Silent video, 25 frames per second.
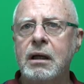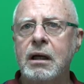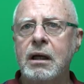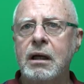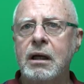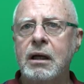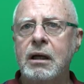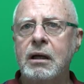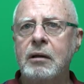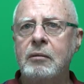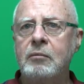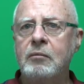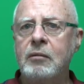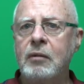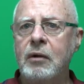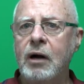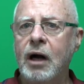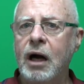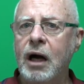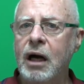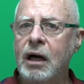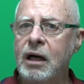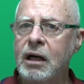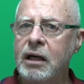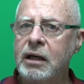
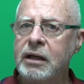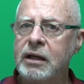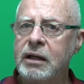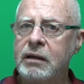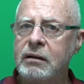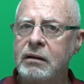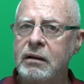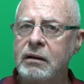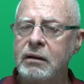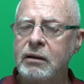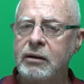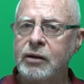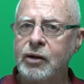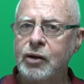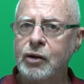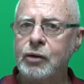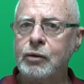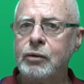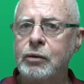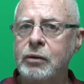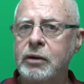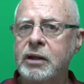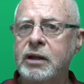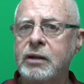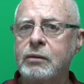I
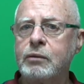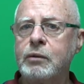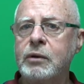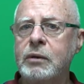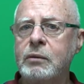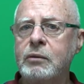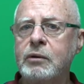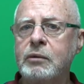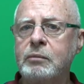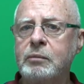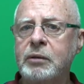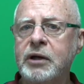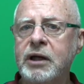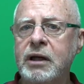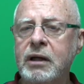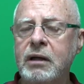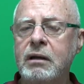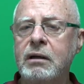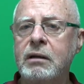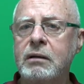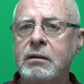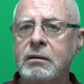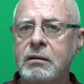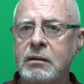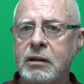knew that we would
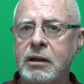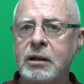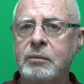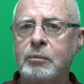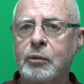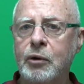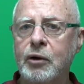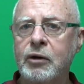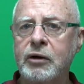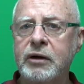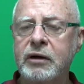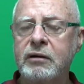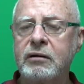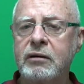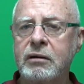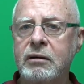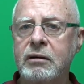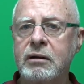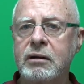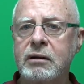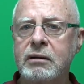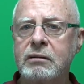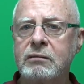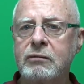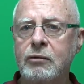be
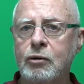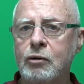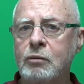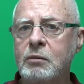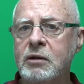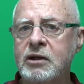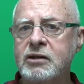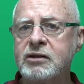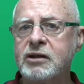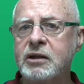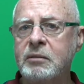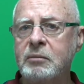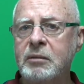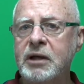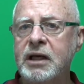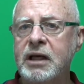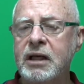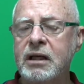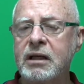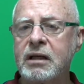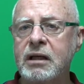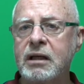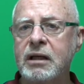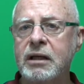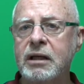deployed almost
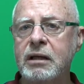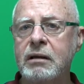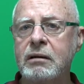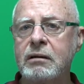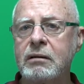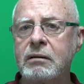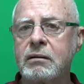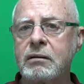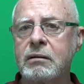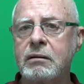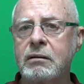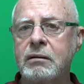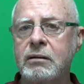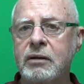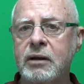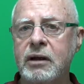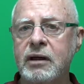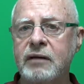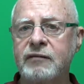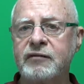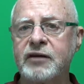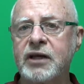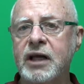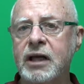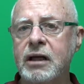immediately. The
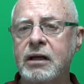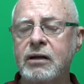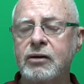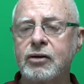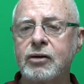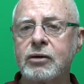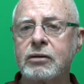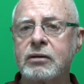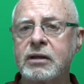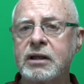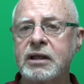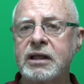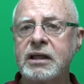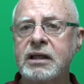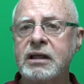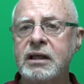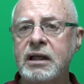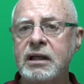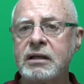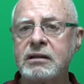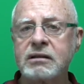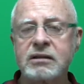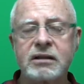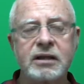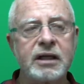lieutenant took the
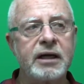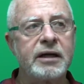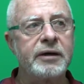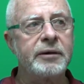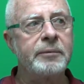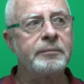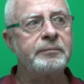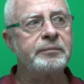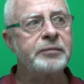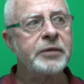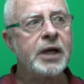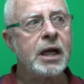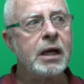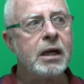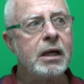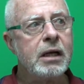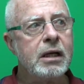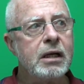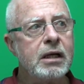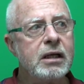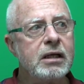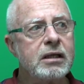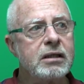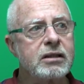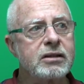details down.
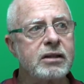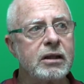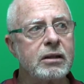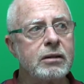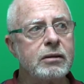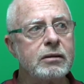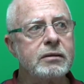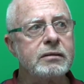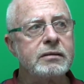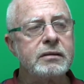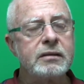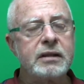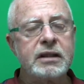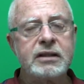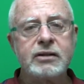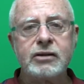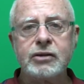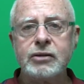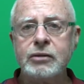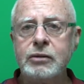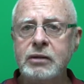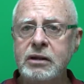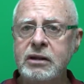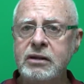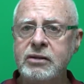So as
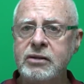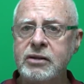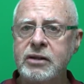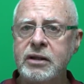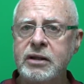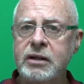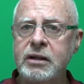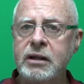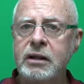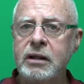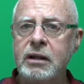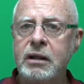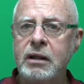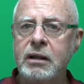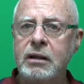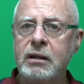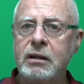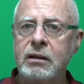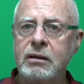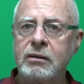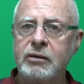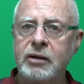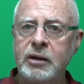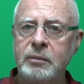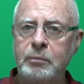soon as the
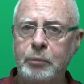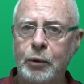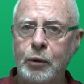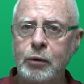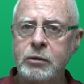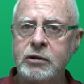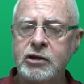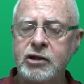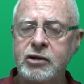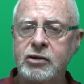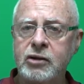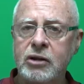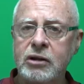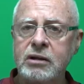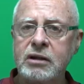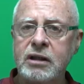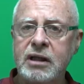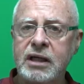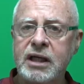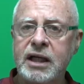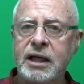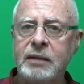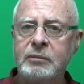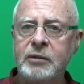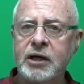report
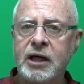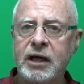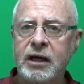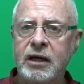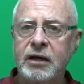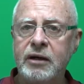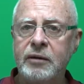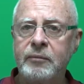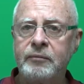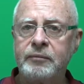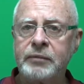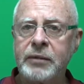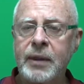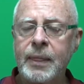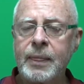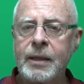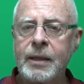started coming in,